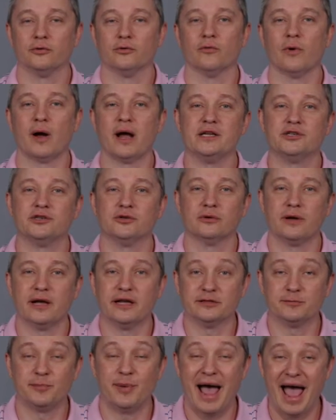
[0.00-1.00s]
Rachel
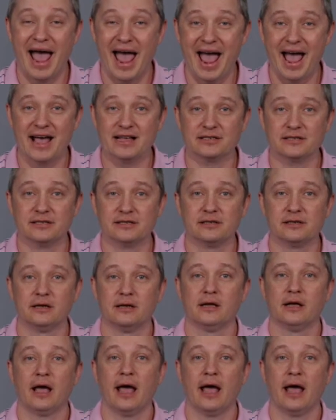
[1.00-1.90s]
has passed,